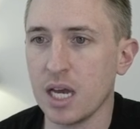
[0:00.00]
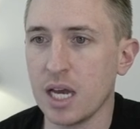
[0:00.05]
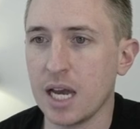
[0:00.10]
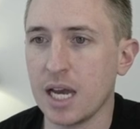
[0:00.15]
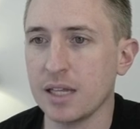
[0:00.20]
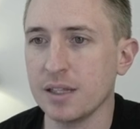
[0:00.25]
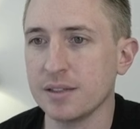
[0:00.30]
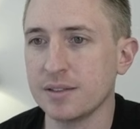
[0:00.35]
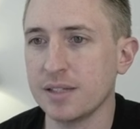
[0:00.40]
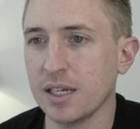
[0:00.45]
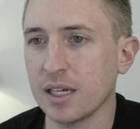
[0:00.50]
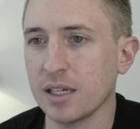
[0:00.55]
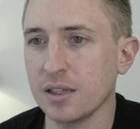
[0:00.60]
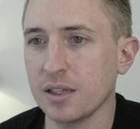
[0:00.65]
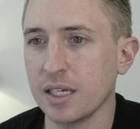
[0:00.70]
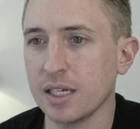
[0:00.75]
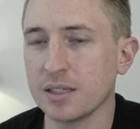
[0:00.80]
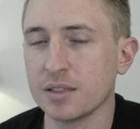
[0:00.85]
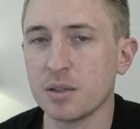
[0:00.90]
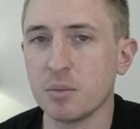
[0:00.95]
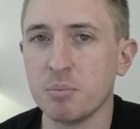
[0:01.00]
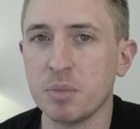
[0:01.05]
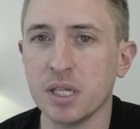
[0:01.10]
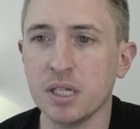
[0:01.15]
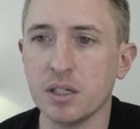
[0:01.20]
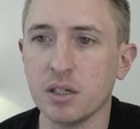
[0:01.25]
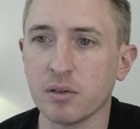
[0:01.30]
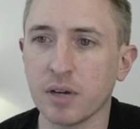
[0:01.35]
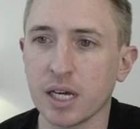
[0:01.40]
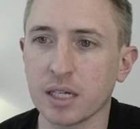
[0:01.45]
And the second thing is a bin
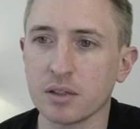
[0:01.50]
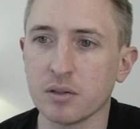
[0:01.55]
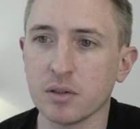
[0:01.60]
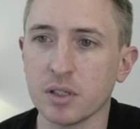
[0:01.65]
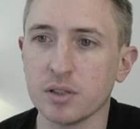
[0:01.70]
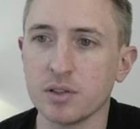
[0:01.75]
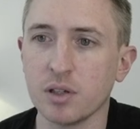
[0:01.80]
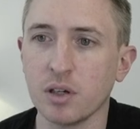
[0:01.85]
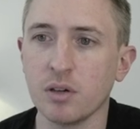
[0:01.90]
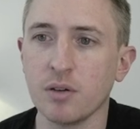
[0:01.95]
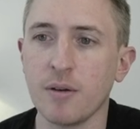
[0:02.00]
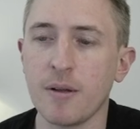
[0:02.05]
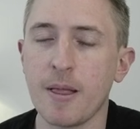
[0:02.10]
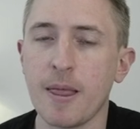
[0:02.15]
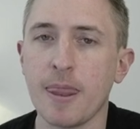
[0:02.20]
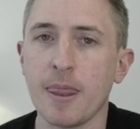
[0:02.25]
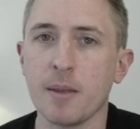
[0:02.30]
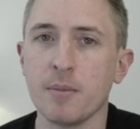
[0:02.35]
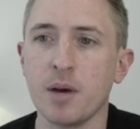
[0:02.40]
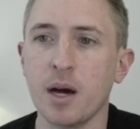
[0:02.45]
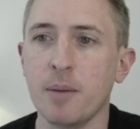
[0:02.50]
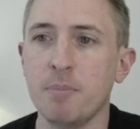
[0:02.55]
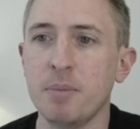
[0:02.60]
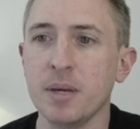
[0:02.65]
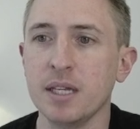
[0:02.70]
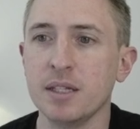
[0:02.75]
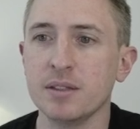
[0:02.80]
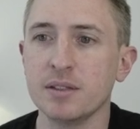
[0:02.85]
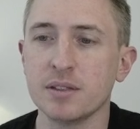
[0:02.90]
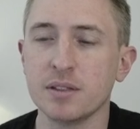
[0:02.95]
directory. So a
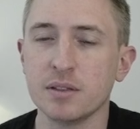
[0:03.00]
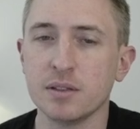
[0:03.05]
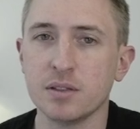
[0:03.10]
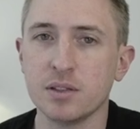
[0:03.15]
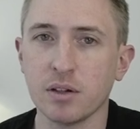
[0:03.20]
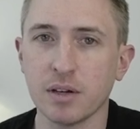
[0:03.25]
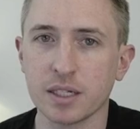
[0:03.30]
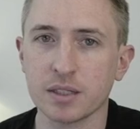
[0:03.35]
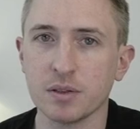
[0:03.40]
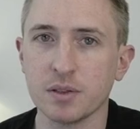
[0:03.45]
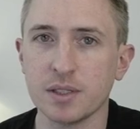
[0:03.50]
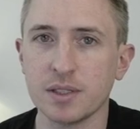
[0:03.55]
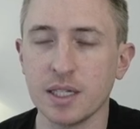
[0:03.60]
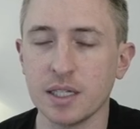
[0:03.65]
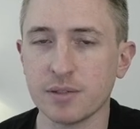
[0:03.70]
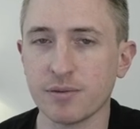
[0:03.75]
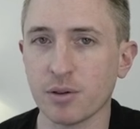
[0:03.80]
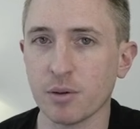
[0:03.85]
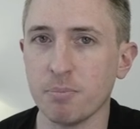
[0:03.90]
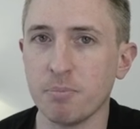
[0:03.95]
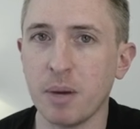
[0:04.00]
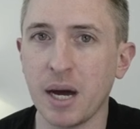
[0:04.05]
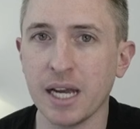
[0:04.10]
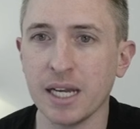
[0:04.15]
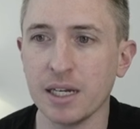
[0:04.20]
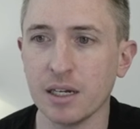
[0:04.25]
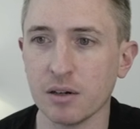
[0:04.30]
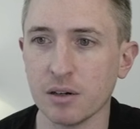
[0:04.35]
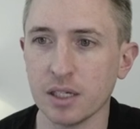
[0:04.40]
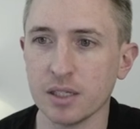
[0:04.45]
bin directory stands for
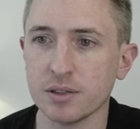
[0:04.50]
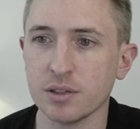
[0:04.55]
binary.